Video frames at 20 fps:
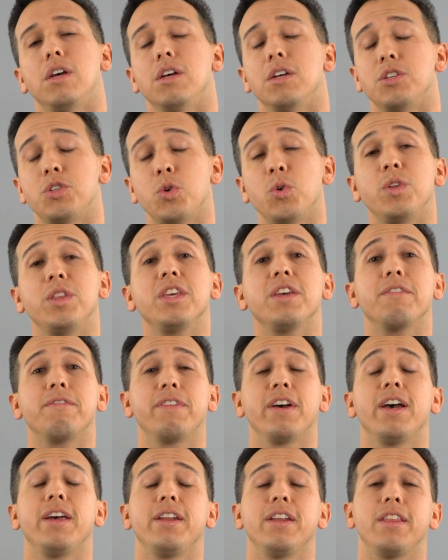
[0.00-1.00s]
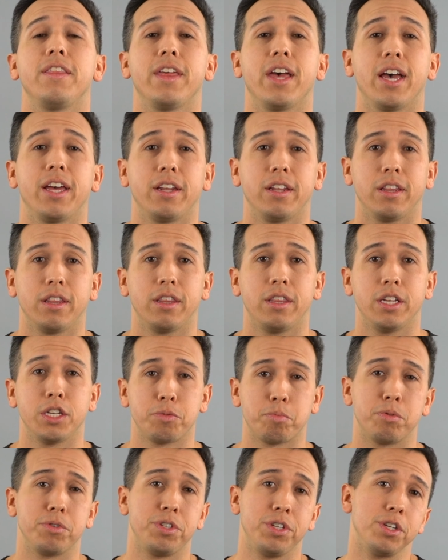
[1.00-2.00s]
So in the event that
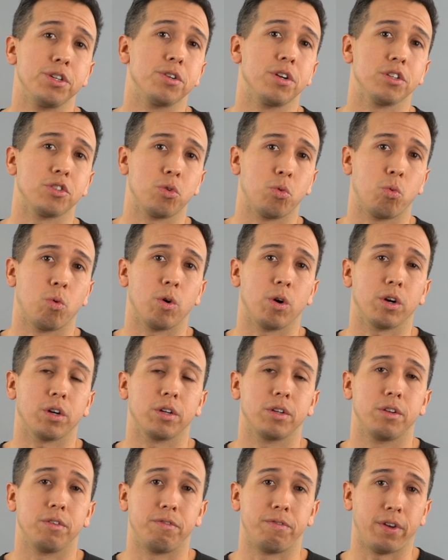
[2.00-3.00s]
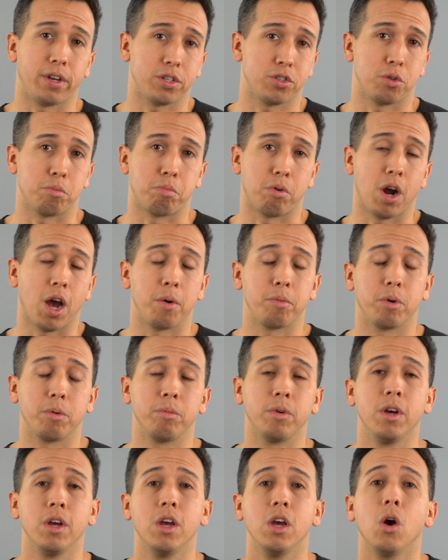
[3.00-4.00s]
this procedure doesn't work to fix the
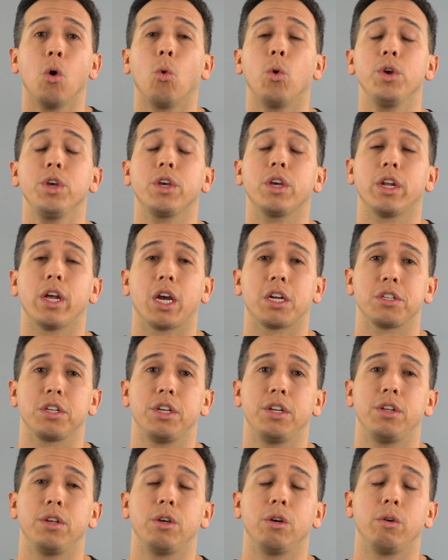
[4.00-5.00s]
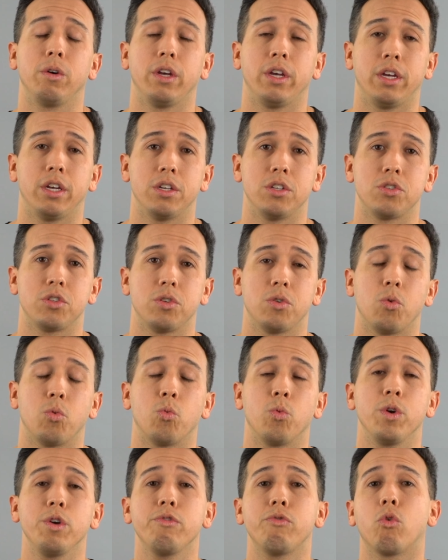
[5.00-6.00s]
problem, what you can actually do is
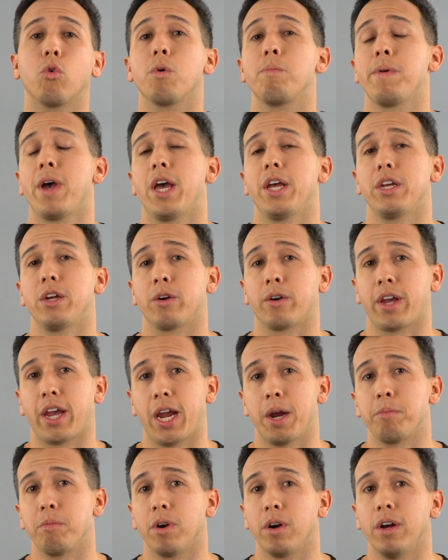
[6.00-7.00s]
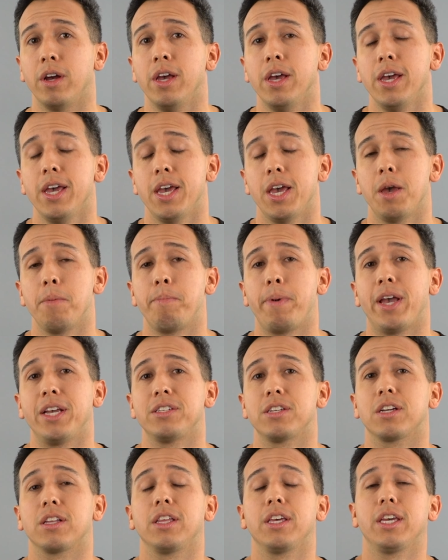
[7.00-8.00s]
reformat your camera. And
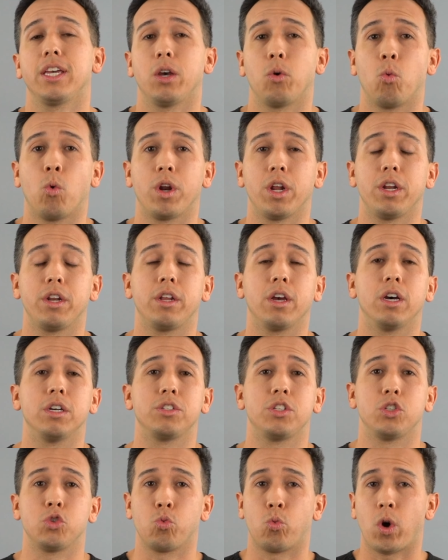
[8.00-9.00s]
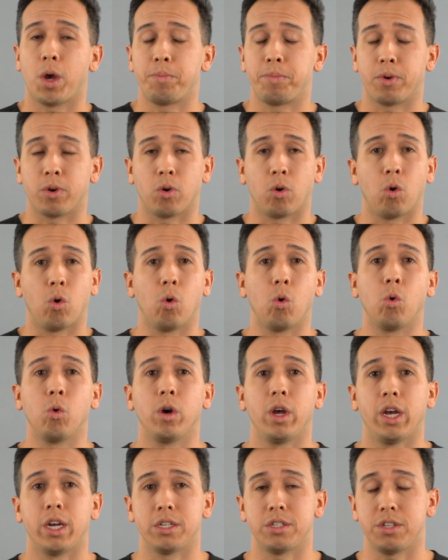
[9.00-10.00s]
basically what it does is wipe your
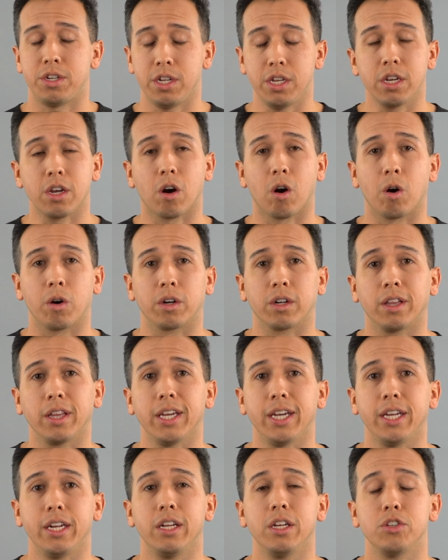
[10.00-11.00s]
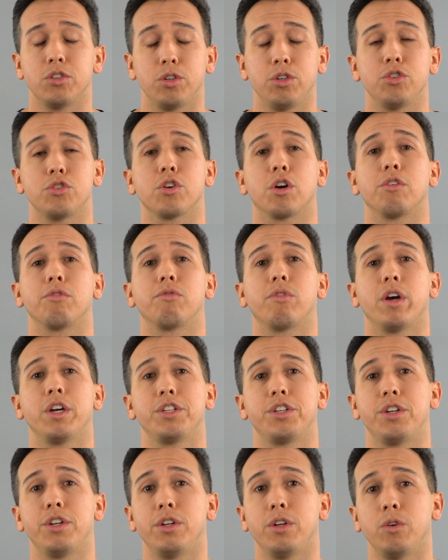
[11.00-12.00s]
whole SD card clean so you start
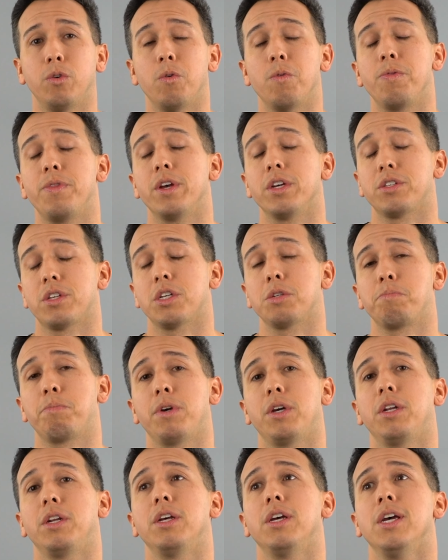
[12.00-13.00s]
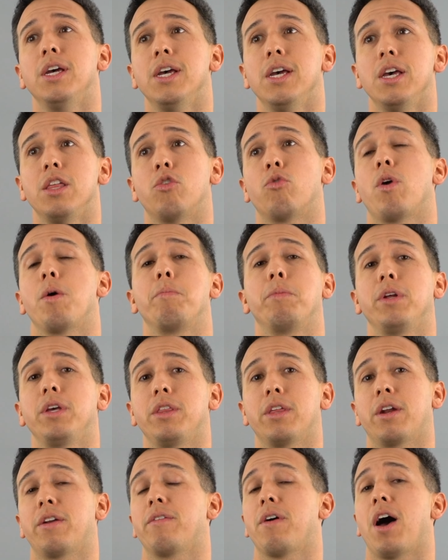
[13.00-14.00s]
fresh and new. This has been the remedy
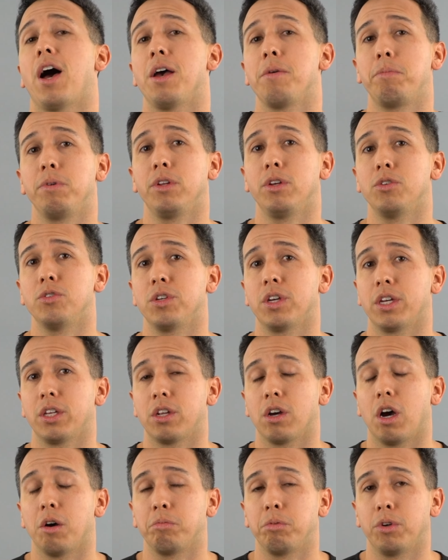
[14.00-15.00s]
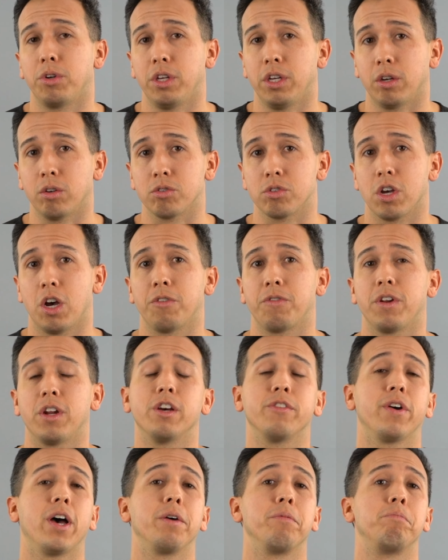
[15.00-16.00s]
that I've been using to upload to EagleSoft and
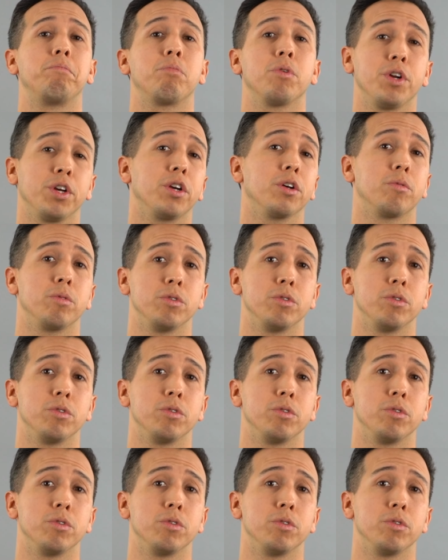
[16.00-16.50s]
I've had pretty good